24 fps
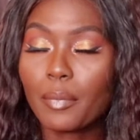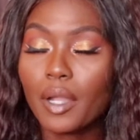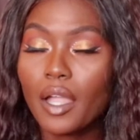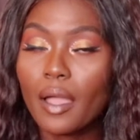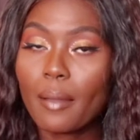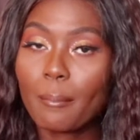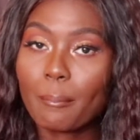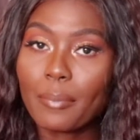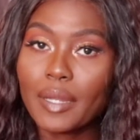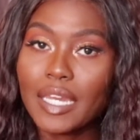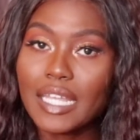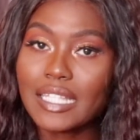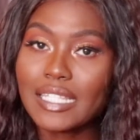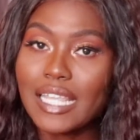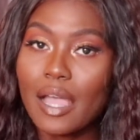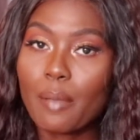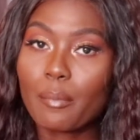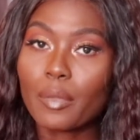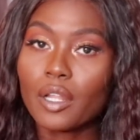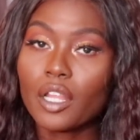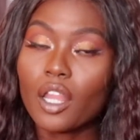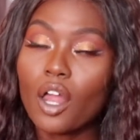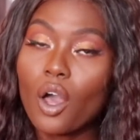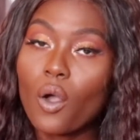company down
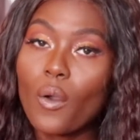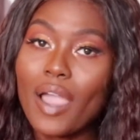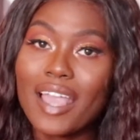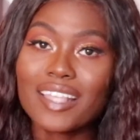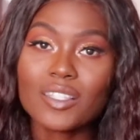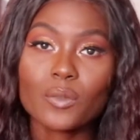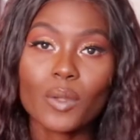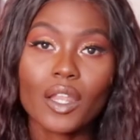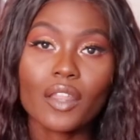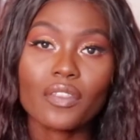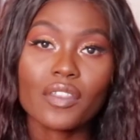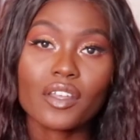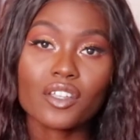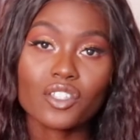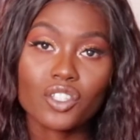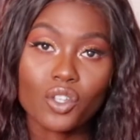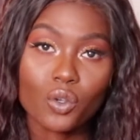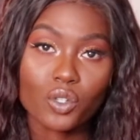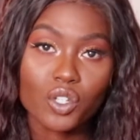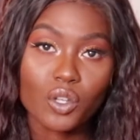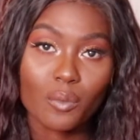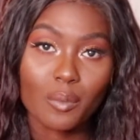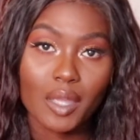below, as well as their social